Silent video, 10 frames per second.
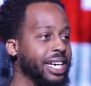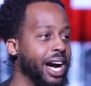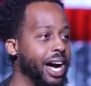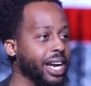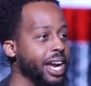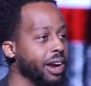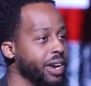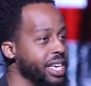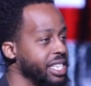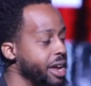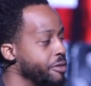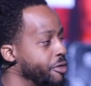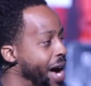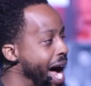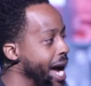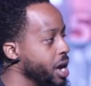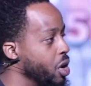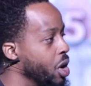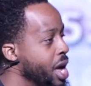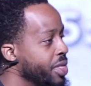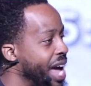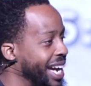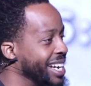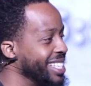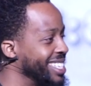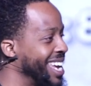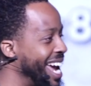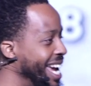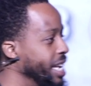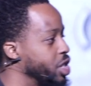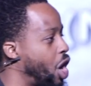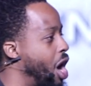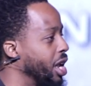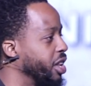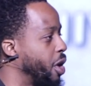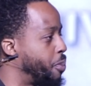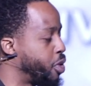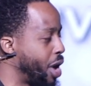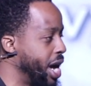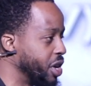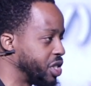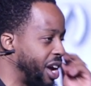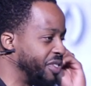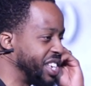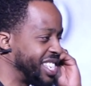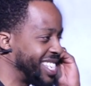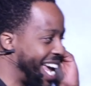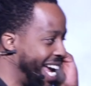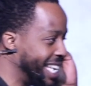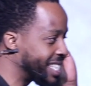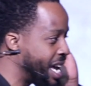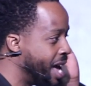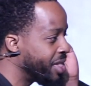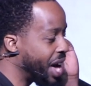God, here is a vial that contains all of the prayers of the saints